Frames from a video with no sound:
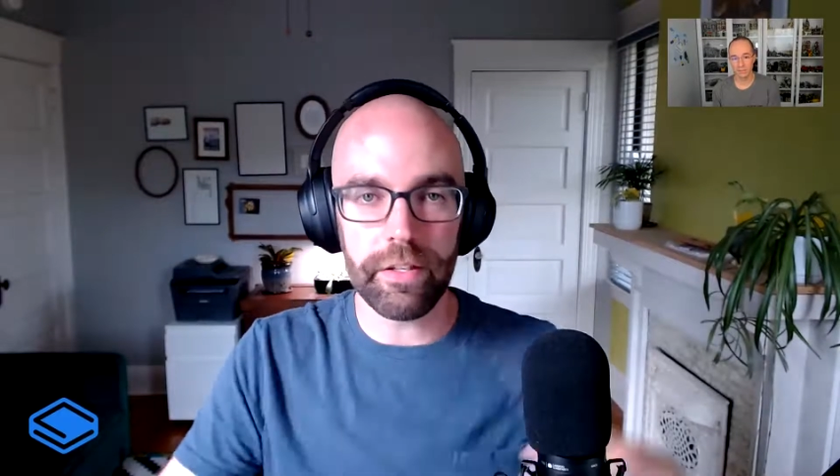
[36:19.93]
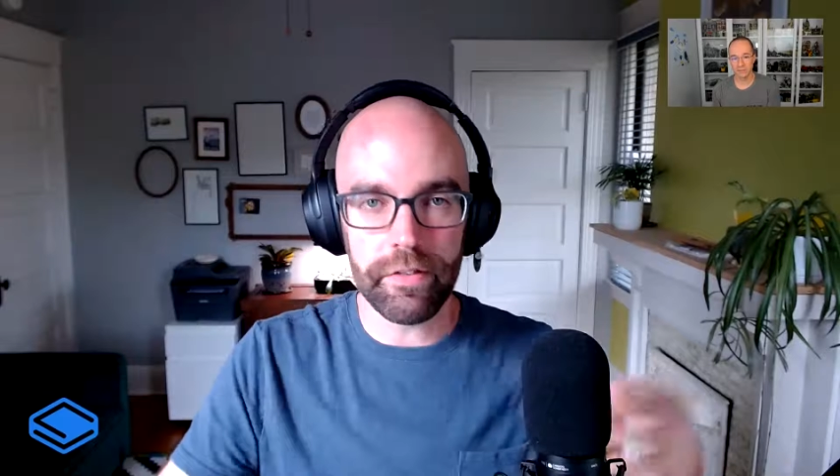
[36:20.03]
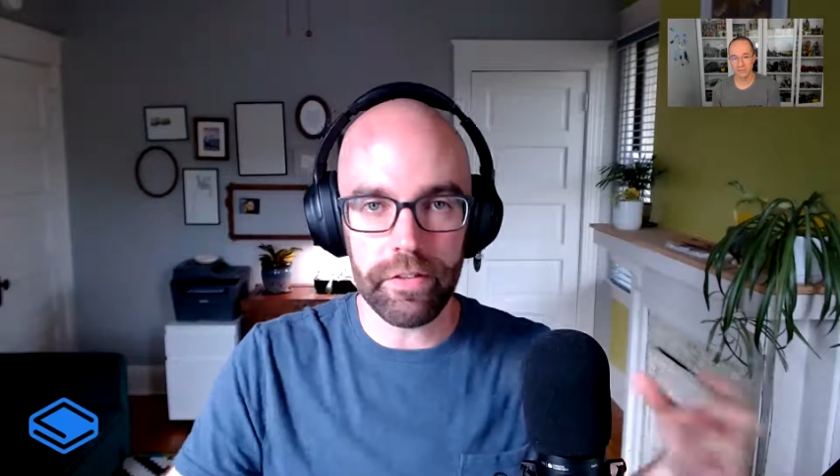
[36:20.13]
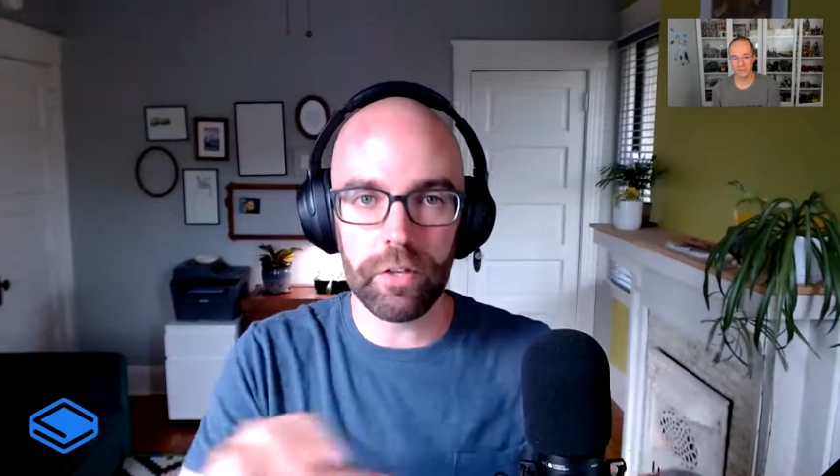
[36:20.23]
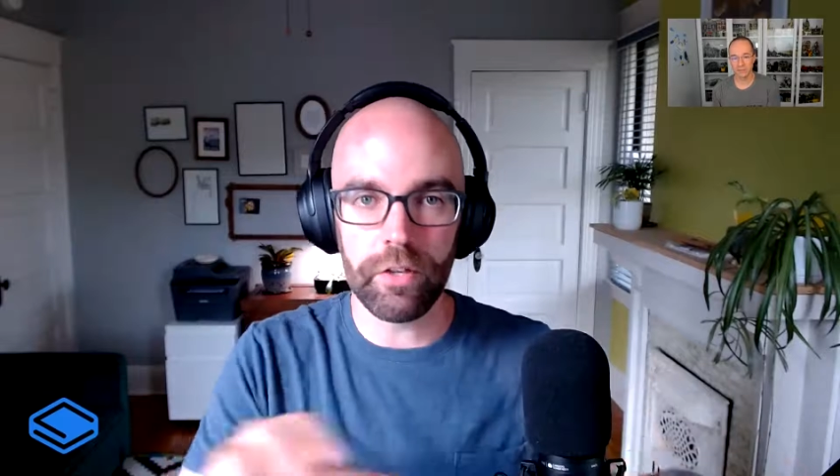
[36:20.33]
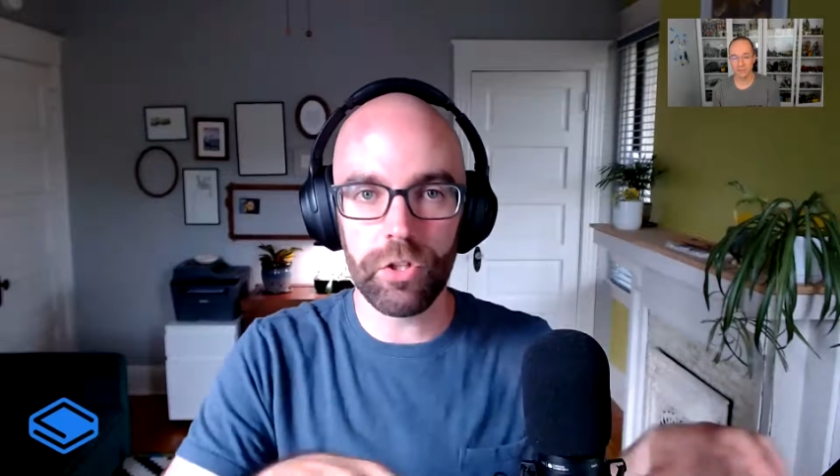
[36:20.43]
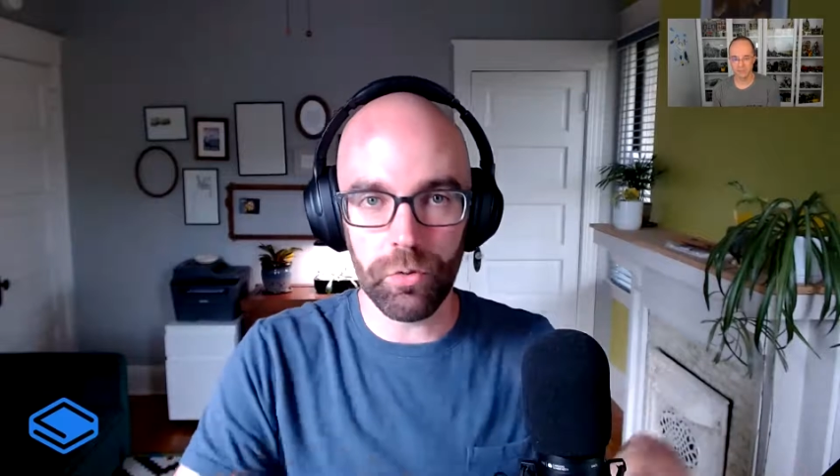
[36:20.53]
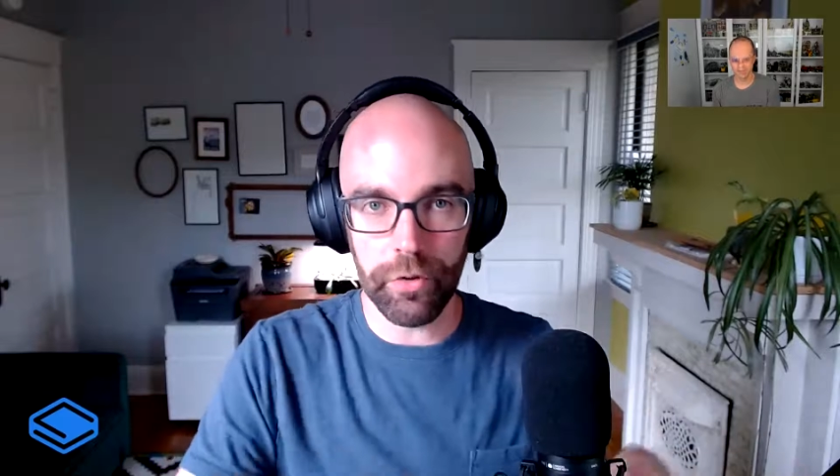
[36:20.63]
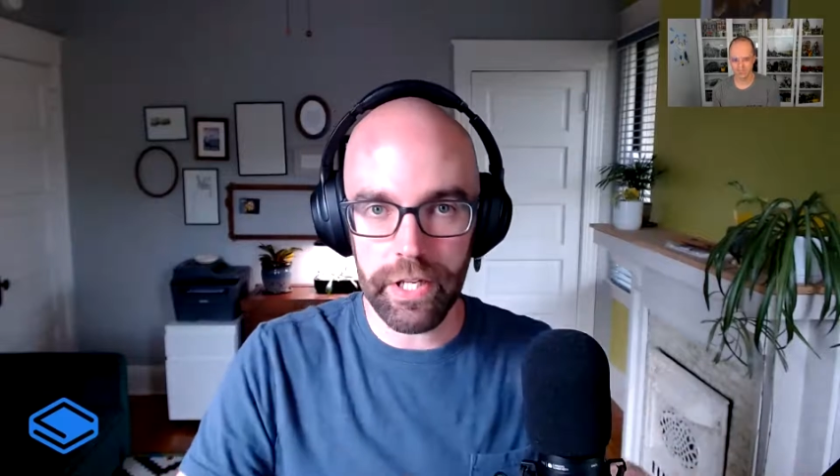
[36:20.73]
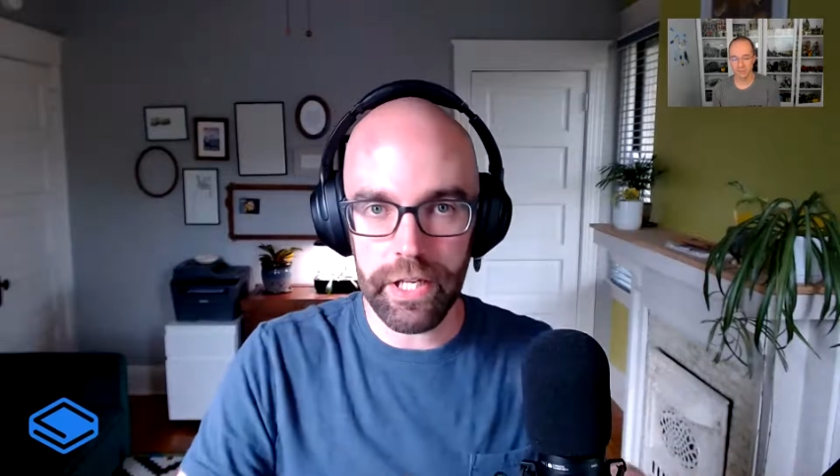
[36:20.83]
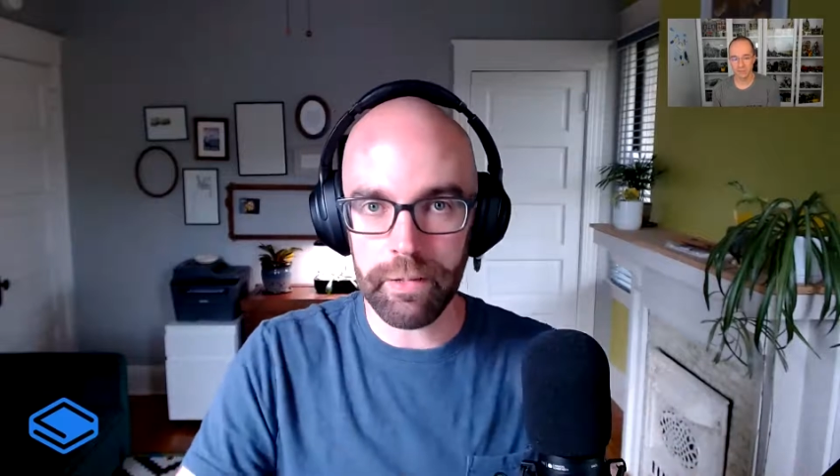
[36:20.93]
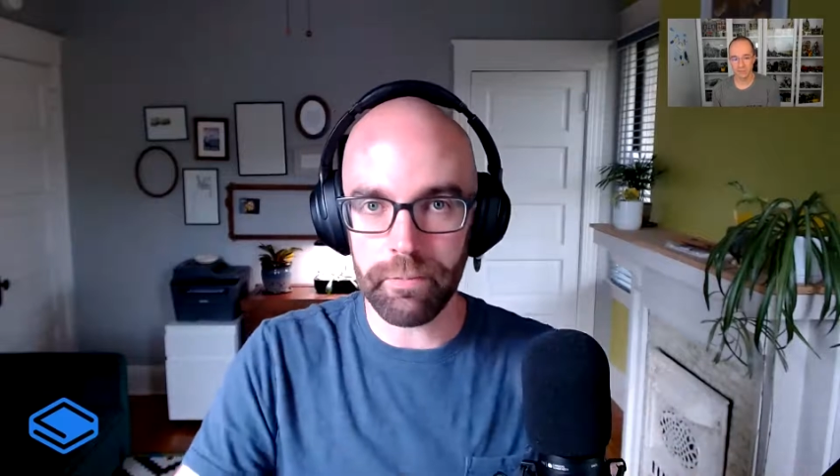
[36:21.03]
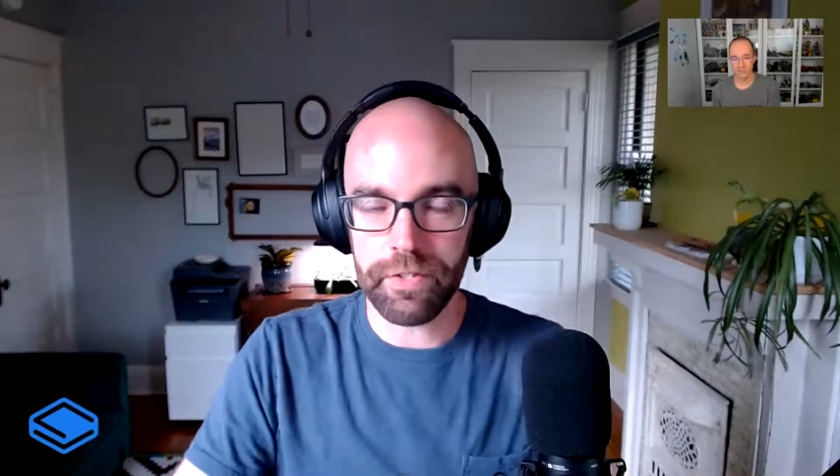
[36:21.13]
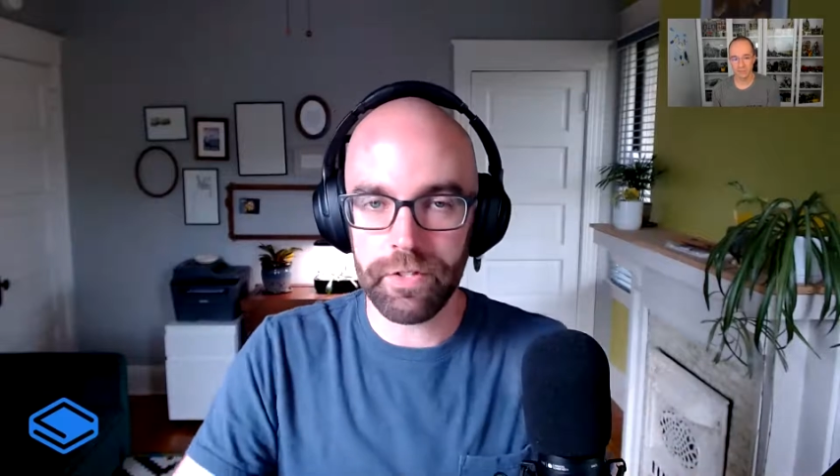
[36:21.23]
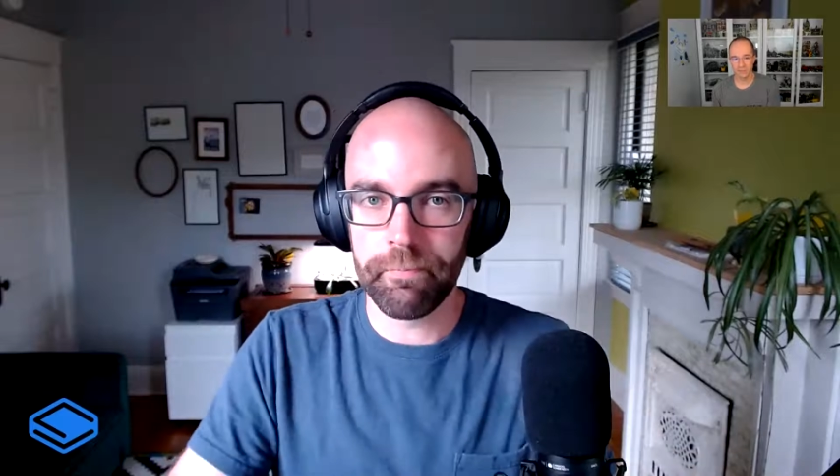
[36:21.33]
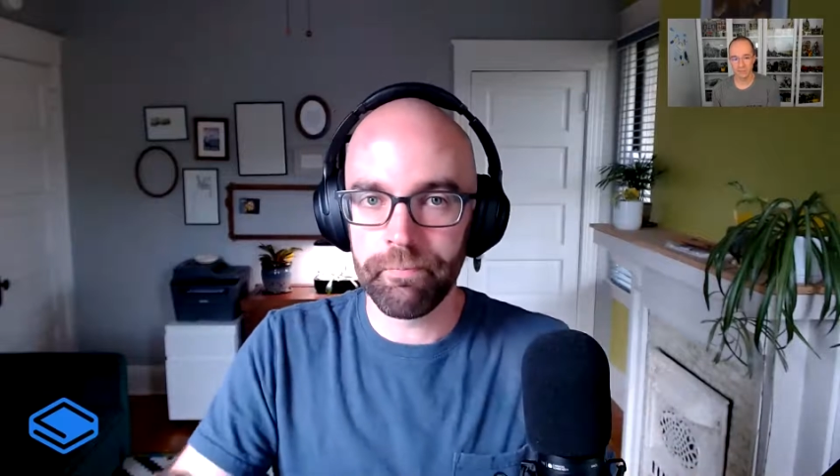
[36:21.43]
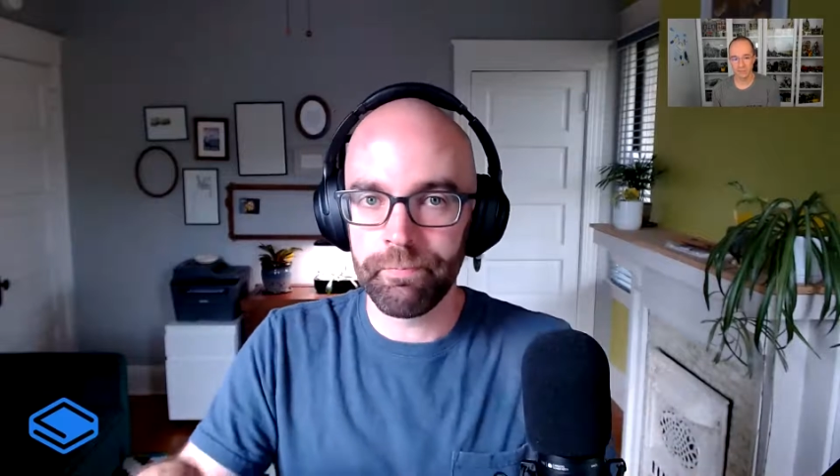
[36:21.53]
these individual themes